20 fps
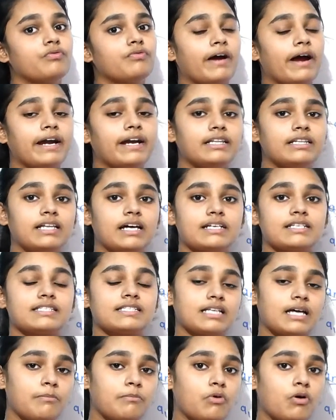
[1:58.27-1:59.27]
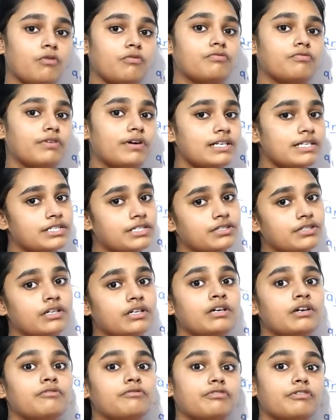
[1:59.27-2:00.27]
find the sum of first
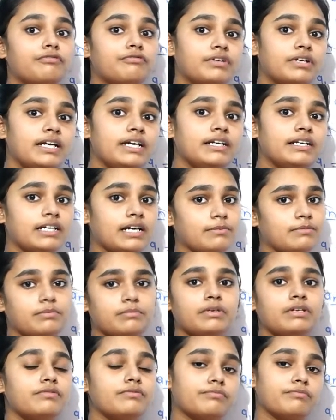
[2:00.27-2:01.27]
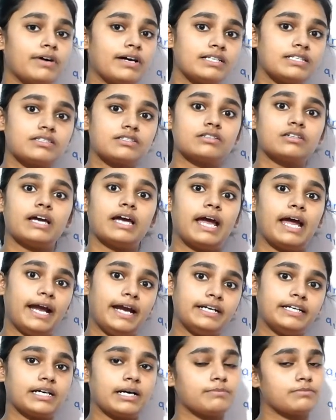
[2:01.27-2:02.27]
15 terms, means first
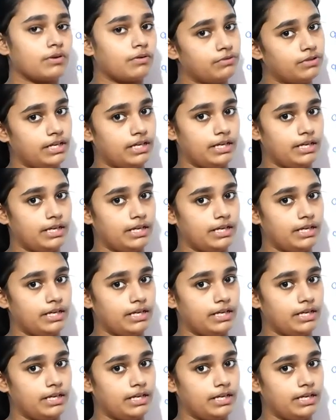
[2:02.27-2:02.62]
n terms of the